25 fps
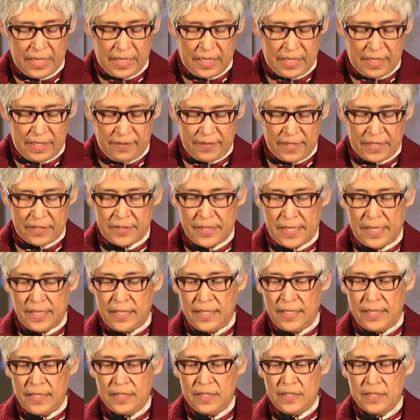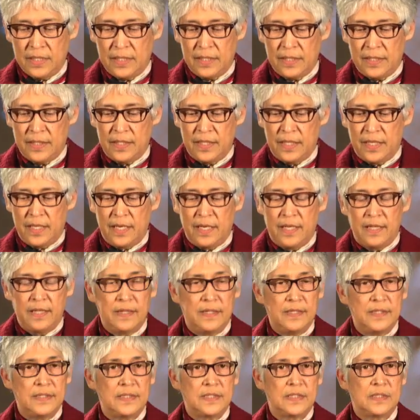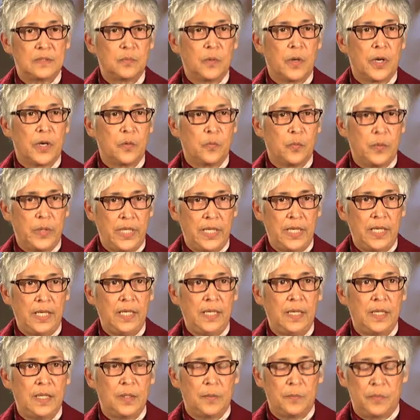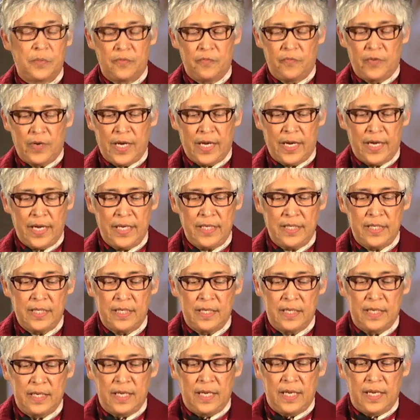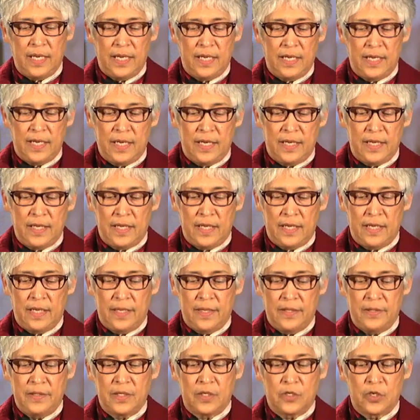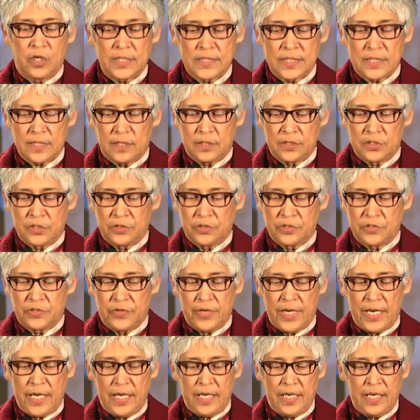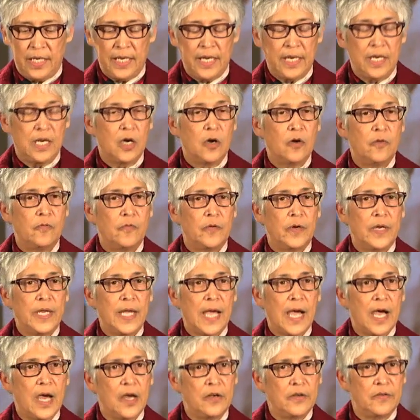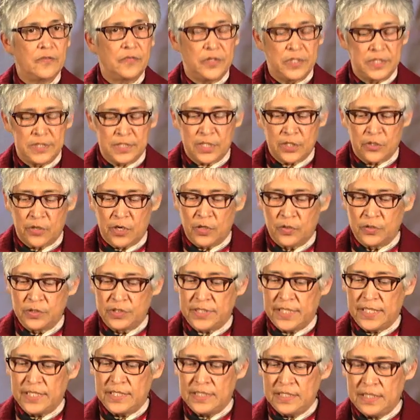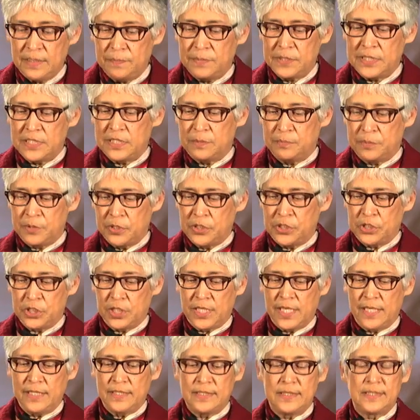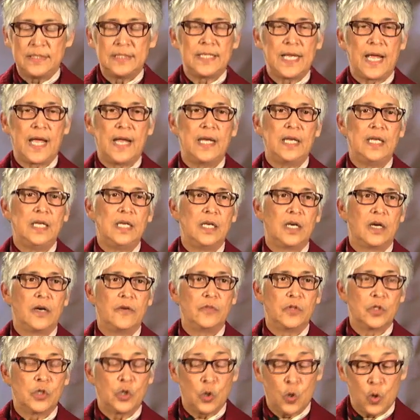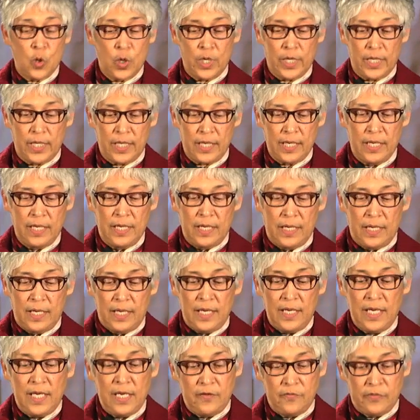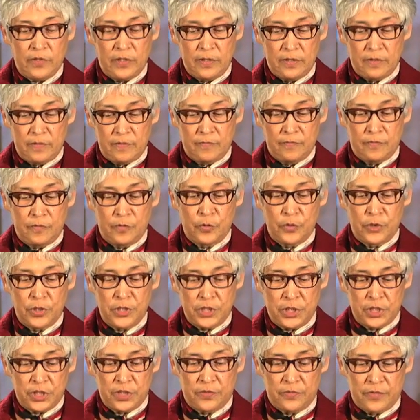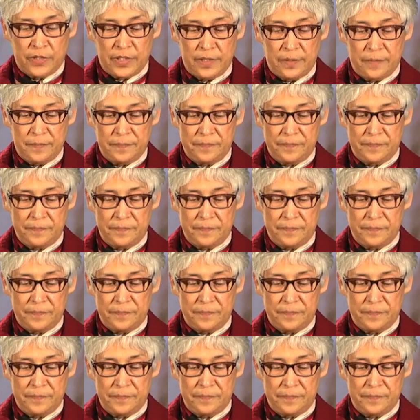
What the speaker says: that they need. This is what we provide, the cross-cultural training, and hopefully out of this grows a deeper spiritual understanding of the calling, even for the children.